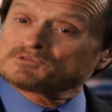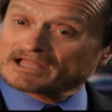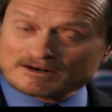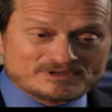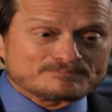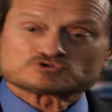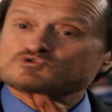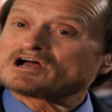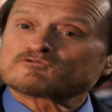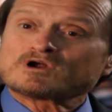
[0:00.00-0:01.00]
A lot of people
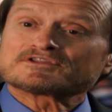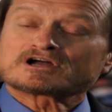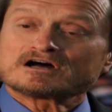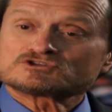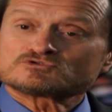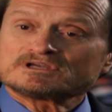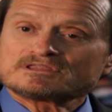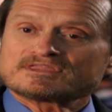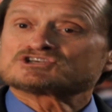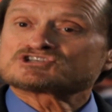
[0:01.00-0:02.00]
travel around the country,
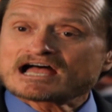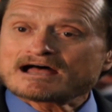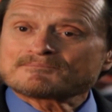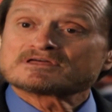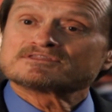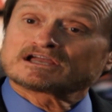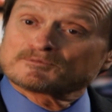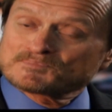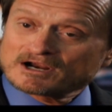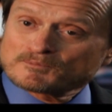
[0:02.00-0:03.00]
they shop, they
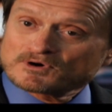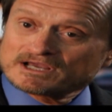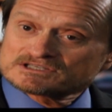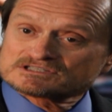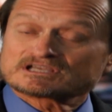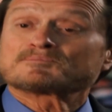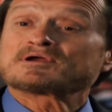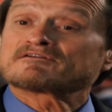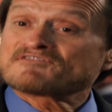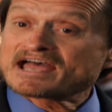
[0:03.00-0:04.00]
compare prices, they
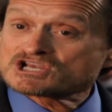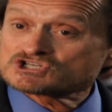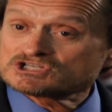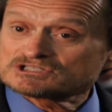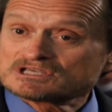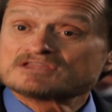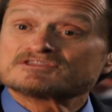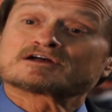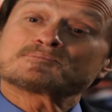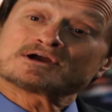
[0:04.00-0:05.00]
compare fashions,
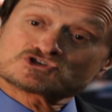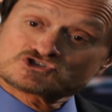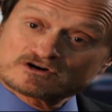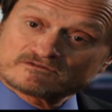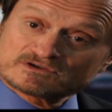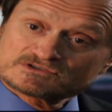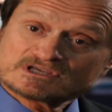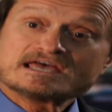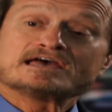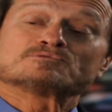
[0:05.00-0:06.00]
they compare service.
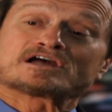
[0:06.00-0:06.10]
When